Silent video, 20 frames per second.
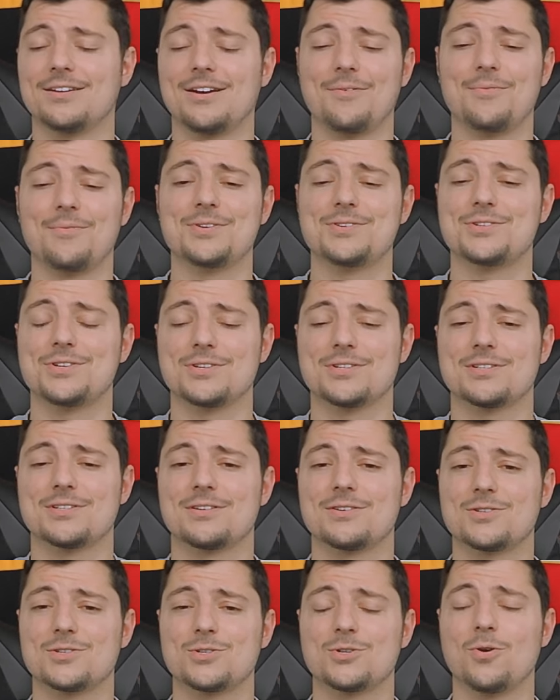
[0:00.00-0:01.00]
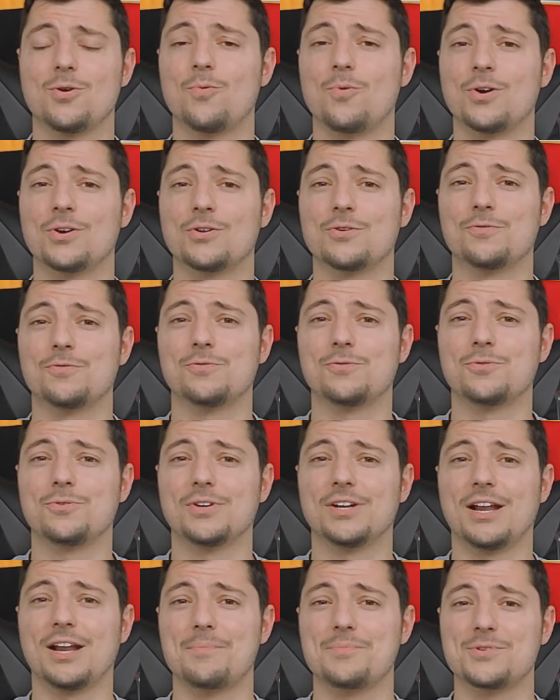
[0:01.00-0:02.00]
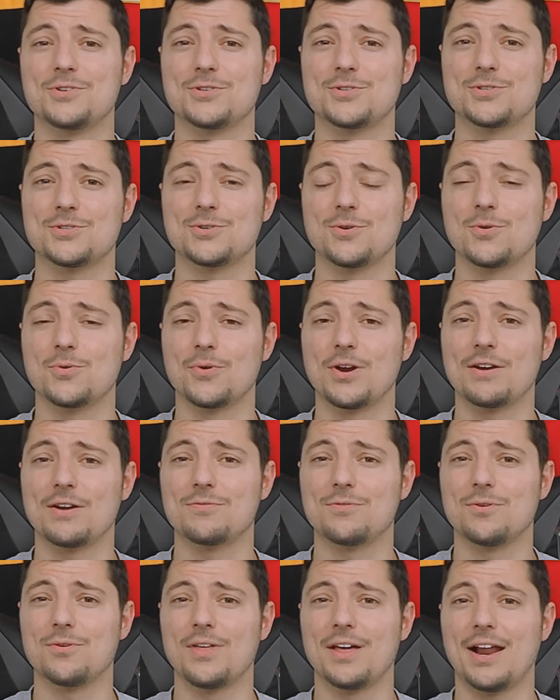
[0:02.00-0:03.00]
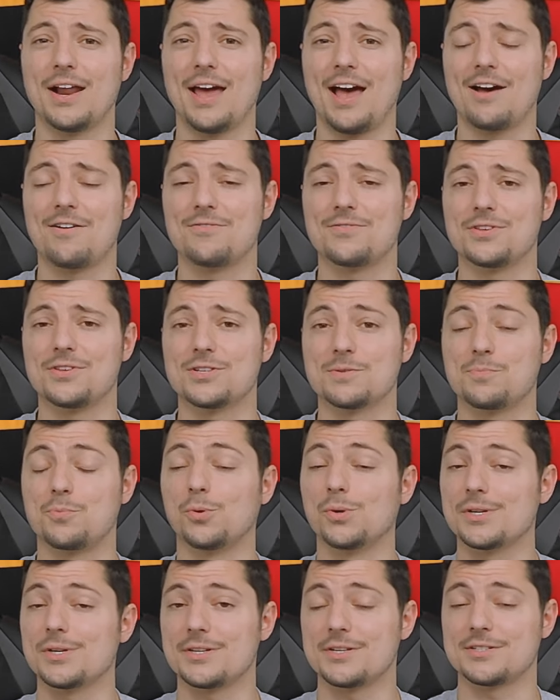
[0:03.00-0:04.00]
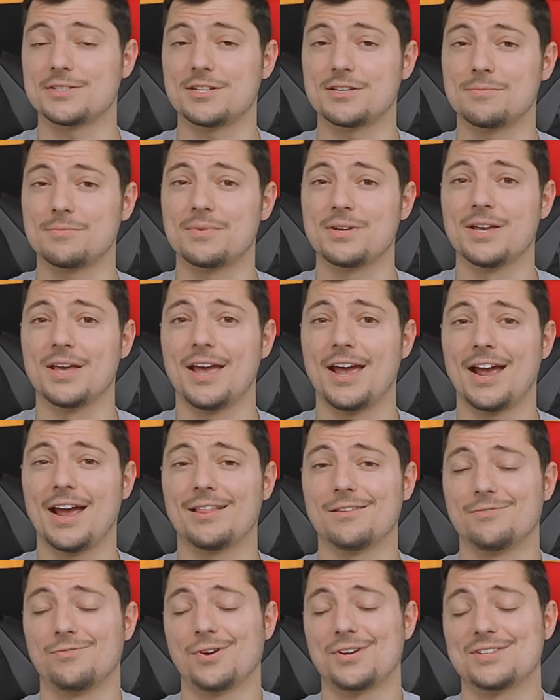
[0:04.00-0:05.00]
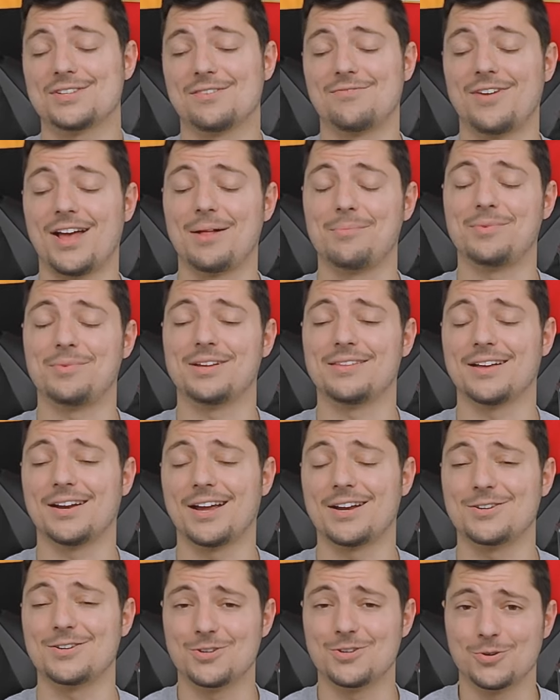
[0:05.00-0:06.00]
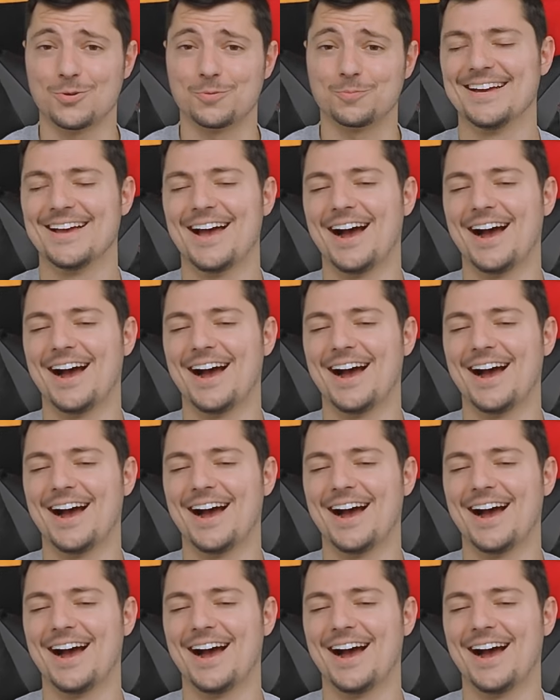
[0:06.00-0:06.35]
it was just so wonderful, and I'm just so grateful that I have the support system and the friends and family that I do.